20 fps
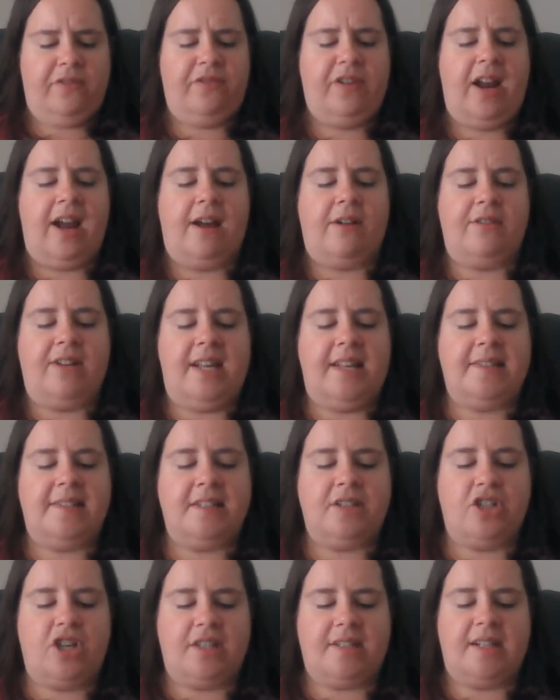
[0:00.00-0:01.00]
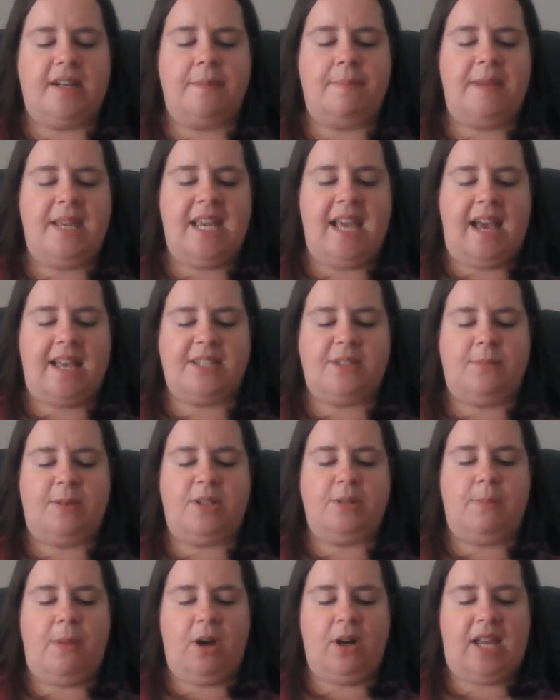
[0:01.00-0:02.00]
frowned, and suggested a P.S.,
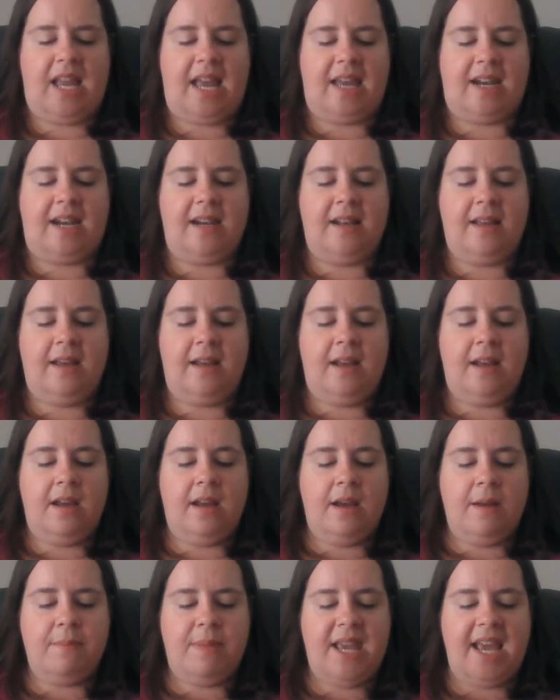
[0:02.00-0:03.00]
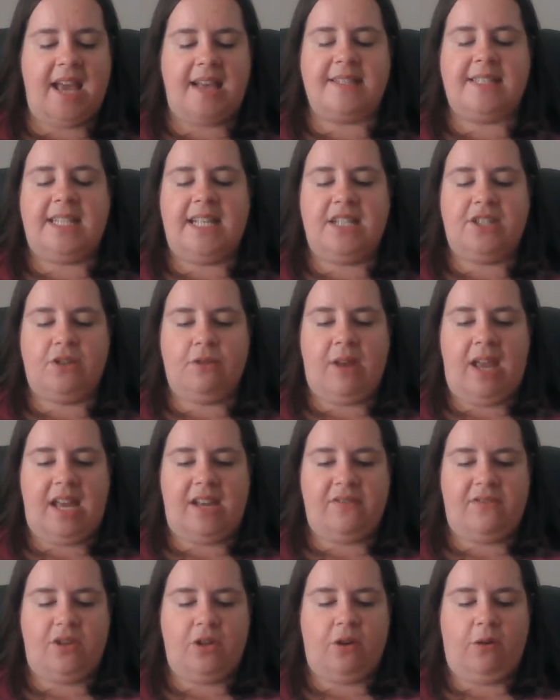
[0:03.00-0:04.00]
which Mark added. P.S. It's okay
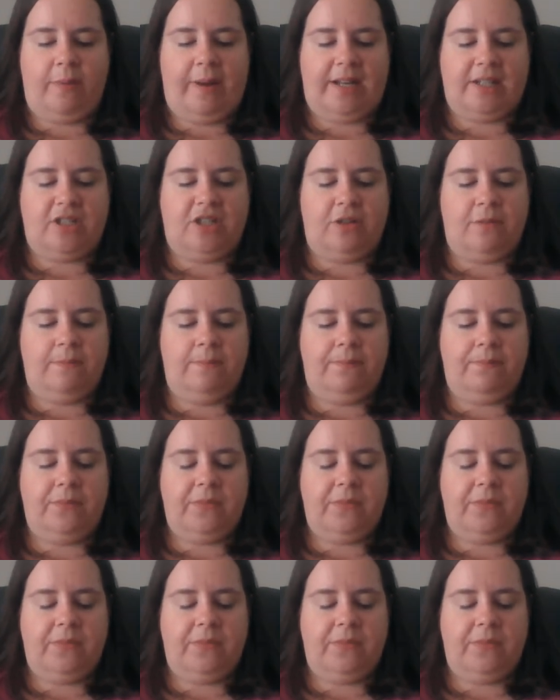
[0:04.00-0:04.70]
if you don't want to.